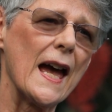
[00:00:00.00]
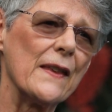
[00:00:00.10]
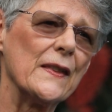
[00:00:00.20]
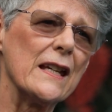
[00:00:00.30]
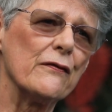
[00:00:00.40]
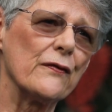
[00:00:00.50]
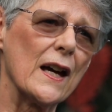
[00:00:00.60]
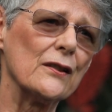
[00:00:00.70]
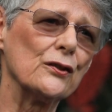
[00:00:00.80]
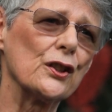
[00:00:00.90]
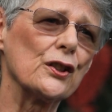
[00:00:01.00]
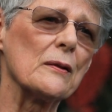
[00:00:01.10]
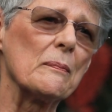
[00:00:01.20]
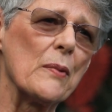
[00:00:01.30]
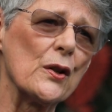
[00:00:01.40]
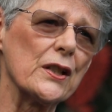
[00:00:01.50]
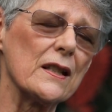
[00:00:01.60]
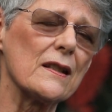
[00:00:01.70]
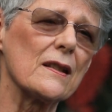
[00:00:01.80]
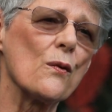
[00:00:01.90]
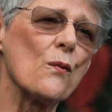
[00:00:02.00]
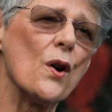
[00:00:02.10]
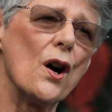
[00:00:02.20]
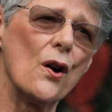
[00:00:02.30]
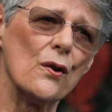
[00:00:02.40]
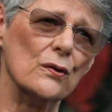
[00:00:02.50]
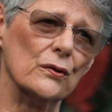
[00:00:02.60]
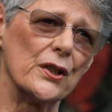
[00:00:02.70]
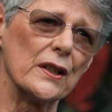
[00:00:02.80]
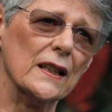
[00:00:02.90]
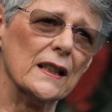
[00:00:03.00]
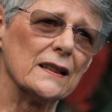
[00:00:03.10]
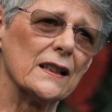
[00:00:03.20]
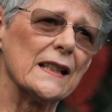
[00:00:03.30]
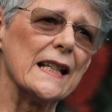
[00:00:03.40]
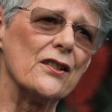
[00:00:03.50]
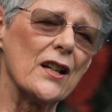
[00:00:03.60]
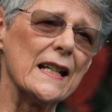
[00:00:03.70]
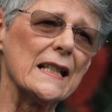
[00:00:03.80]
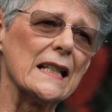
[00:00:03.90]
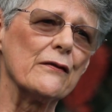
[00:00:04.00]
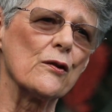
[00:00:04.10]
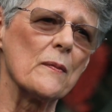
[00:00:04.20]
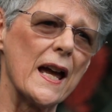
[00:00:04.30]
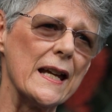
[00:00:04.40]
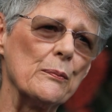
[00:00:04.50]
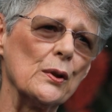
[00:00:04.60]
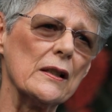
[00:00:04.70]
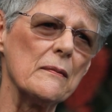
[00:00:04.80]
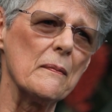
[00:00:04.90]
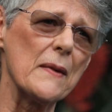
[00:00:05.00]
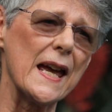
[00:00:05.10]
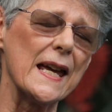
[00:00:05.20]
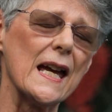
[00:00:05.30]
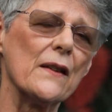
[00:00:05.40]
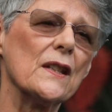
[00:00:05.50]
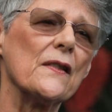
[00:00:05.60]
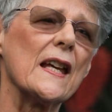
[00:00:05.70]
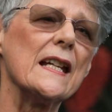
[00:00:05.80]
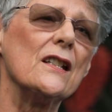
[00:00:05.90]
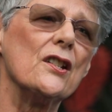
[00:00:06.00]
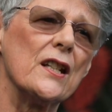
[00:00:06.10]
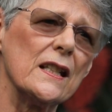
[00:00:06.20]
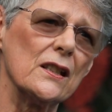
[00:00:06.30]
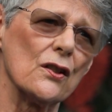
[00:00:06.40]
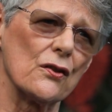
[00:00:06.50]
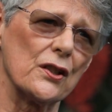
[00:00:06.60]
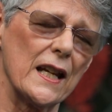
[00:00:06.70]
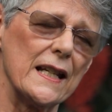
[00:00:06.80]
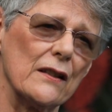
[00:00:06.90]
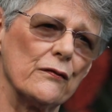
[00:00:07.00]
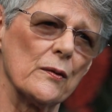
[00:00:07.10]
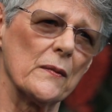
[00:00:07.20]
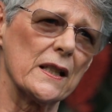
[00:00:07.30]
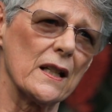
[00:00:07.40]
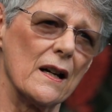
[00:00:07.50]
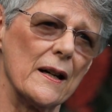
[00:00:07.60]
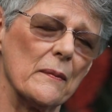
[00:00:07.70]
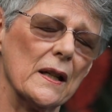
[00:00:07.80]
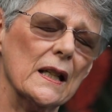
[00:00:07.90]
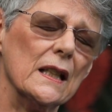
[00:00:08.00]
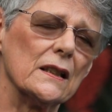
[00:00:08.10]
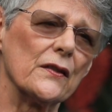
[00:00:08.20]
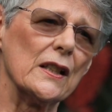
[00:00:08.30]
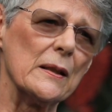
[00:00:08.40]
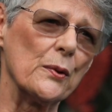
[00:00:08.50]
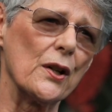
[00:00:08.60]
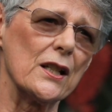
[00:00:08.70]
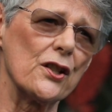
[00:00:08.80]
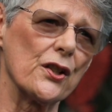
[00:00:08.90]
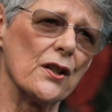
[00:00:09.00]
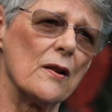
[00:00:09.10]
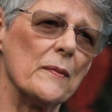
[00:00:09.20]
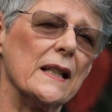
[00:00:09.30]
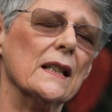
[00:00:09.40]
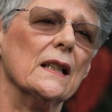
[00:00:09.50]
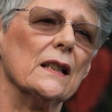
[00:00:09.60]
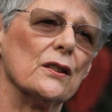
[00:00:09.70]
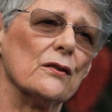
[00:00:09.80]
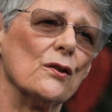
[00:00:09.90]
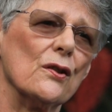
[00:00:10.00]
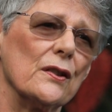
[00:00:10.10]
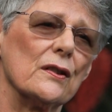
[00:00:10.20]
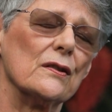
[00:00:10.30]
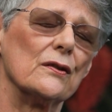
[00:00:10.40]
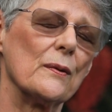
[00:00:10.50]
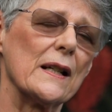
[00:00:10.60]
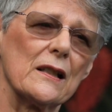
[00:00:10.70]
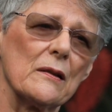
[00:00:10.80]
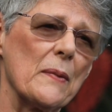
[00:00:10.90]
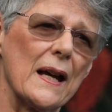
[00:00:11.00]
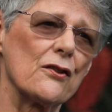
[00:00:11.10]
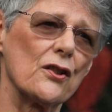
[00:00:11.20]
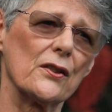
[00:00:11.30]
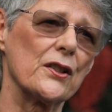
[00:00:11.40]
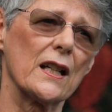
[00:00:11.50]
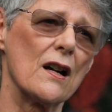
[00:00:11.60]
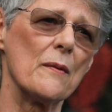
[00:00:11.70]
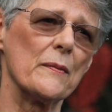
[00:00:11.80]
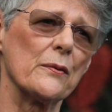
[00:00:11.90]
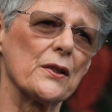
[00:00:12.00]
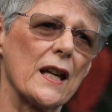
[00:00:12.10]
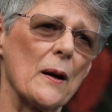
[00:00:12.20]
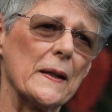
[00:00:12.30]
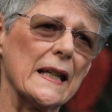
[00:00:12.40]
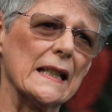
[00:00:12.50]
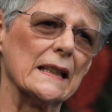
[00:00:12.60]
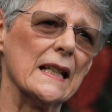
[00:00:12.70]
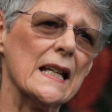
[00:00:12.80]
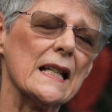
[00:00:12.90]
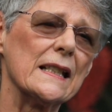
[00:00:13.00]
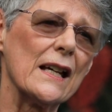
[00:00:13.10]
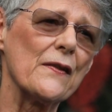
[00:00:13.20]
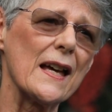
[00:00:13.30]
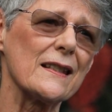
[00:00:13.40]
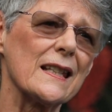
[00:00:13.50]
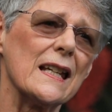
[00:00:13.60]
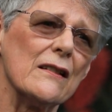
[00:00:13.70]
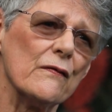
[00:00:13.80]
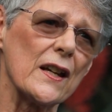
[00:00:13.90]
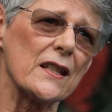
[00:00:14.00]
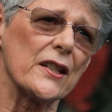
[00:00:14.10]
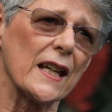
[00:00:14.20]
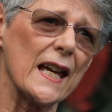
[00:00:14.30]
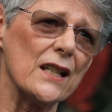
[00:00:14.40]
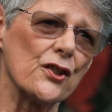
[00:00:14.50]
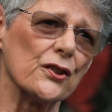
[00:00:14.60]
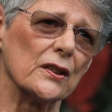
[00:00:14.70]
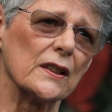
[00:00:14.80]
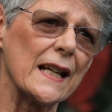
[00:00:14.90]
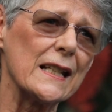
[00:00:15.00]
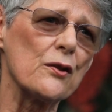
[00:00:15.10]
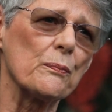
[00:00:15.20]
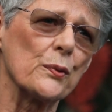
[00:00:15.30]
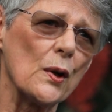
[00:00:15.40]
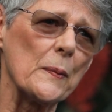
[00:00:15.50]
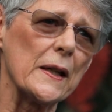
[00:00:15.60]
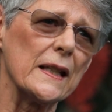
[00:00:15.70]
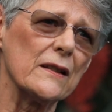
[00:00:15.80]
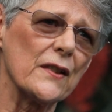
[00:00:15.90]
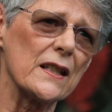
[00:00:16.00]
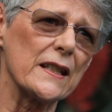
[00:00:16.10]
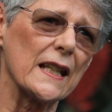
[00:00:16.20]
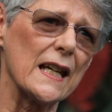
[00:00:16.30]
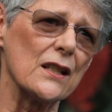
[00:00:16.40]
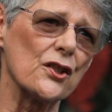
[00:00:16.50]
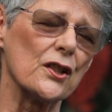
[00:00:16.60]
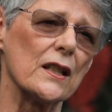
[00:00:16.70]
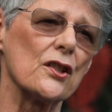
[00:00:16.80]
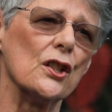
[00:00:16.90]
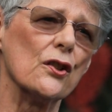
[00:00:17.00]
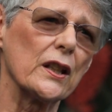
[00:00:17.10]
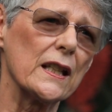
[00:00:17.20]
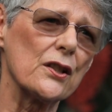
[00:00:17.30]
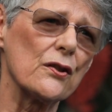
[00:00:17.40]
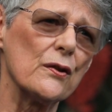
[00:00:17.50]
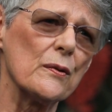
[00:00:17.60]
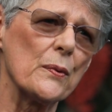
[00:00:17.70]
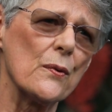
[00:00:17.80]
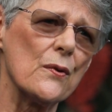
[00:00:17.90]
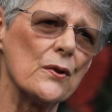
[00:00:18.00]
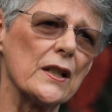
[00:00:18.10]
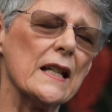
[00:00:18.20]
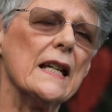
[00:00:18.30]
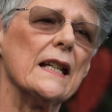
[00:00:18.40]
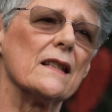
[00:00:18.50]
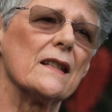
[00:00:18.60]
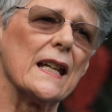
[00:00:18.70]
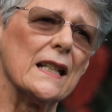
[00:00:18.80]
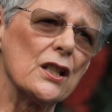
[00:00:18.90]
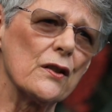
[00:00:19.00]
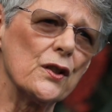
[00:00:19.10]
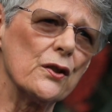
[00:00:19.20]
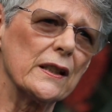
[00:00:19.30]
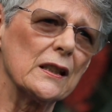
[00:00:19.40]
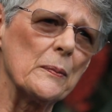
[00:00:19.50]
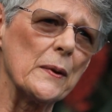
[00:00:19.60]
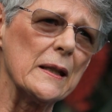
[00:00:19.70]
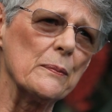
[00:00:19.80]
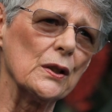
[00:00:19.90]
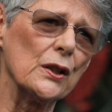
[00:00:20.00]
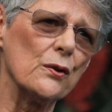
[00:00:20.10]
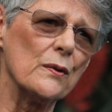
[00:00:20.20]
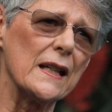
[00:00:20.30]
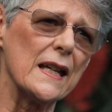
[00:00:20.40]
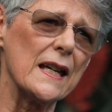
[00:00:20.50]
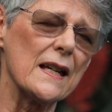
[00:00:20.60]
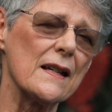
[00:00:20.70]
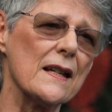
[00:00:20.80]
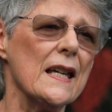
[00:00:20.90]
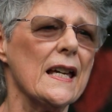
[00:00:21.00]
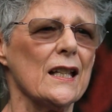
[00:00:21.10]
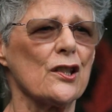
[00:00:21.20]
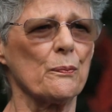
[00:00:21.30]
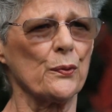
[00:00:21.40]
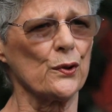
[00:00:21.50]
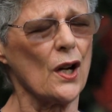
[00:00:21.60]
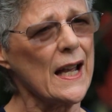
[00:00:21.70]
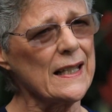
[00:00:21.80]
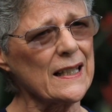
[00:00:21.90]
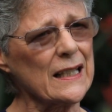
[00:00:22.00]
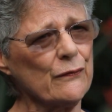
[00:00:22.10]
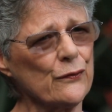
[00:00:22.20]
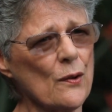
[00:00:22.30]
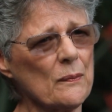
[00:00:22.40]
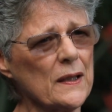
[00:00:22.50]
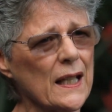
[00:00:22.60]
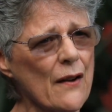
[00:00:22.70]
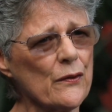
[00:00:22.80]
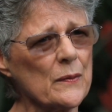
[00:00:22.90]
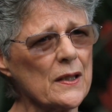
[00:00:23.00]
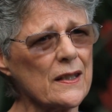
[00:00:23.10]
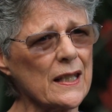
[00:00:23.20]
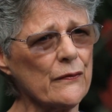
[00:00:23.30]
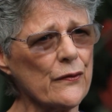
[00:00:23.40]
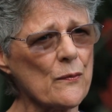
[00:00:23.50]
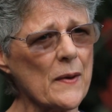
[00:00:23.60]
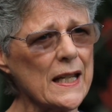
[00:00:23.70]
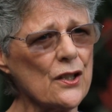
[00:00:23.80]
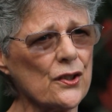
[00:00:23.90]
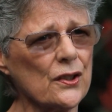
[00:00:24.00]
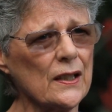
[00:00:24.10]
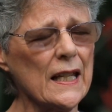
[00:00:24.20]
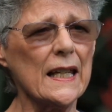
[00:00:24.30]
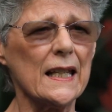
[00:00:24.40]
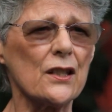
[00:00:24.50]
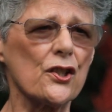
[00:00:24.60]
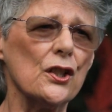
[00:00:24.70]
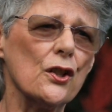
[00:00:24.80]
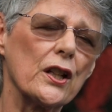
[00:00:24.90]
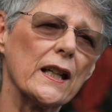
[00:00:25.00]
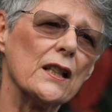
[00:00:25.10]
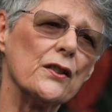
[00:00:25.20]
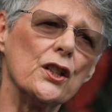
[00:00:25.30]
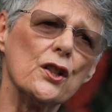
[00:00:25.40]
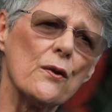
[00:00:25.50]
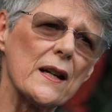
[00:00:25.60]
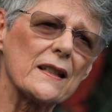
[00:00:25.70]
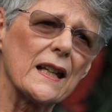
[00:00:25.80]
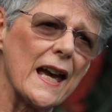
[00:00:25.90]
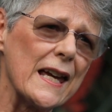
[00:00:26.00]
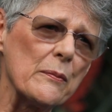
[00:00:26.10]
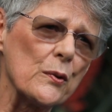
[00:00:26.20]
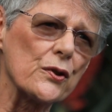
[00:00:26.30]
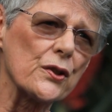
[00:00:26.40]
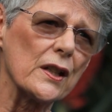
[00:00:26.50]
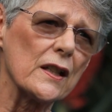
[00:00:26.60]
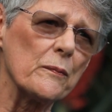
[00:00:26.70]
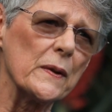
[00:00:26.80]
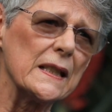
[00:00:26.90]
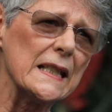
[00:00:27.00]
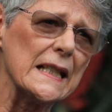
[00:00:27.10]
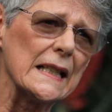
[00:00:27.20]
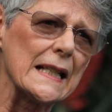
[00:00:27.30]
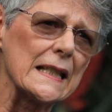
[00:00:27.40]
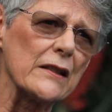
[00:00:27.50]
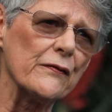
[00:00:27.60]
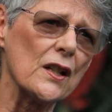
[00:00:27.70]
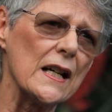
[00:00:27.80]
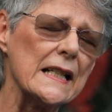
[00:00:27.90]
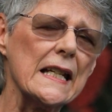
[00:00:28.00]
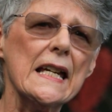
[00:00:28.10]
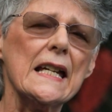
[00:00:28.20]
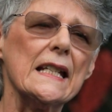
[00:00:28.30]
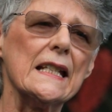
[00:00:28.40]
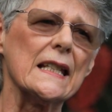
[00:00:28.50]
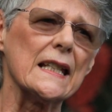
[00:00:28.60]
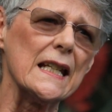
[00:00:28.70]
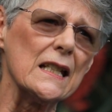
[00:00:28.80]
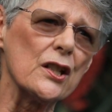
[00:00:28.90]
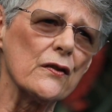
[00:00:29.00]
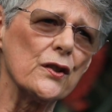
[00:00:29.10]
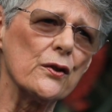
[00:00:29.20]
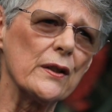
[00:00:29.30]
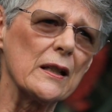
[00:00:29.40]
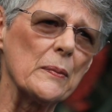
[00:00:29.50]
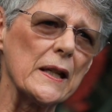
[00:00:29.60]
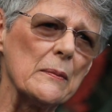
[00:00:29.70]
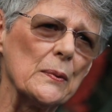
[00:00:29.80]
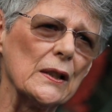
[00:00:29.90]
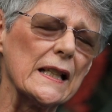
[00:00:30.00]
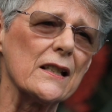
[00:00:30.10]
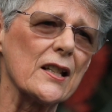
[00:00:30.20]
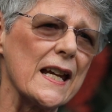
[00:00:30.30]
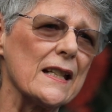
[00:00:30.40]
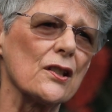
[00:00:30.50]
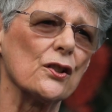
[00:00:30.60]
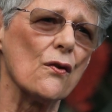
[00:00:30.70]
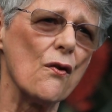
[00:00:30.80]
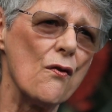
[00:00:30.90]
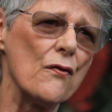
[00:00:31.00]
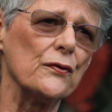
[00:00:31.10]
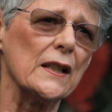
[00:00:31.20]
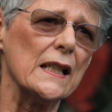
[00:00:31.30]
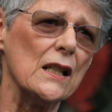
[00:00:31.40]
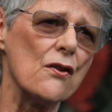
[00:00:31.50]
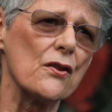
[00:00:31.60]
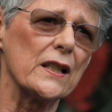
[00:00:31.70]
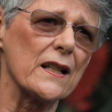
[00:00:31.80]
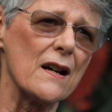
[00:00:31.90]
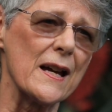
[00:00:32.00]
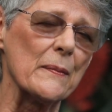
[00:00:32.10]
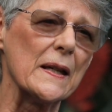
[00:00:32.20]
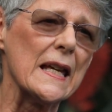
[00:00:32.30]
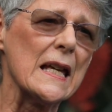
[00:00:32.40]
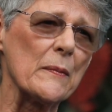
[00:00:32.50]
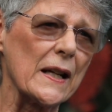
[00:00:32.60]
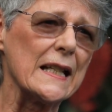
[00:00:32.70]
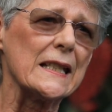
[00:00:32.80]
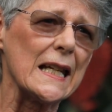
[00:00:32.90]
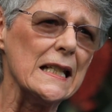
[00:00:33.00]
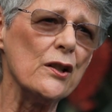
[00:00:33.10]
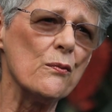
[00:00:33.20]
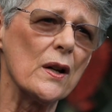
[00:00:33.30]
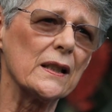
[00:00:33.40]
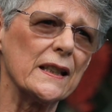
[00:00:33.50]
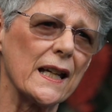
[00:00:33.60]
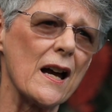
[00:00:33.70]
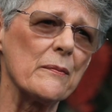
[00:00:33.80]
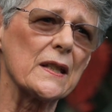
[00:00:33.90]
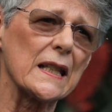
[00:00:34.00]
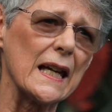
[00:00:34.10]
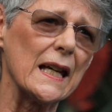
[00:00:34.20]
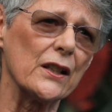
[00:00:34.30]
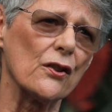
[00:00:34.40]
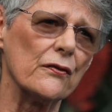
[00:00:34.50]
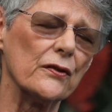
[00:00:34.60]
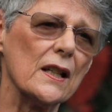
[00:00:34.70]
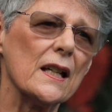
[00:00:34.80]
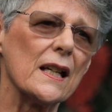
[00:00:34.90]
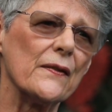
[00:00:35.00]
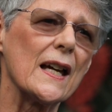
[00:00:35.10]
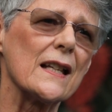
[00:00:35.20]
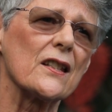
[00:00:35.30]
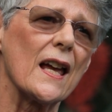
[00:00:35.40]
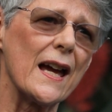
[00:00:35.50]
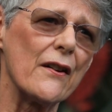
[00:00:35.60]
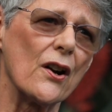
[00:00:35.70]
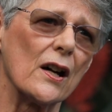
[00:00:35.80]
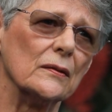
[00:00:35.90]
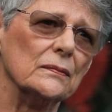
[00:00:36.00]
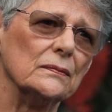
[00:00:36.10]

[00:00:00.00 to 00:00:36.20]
And they found that the bodies were old, that they dated from April and May, and that they did not date from the time that the Liberation Army, the Rwandan Patriotic Army, was coming in. Now that's investigation. That is proper investigation. It's looking at a report, it's interviewing the people who were here, it's prizing from government's information, it's looking at the US cables that have been declassified, it is interviewing people. It takes an awfully long time. But I tell you one thing I'm scared of, and that's error.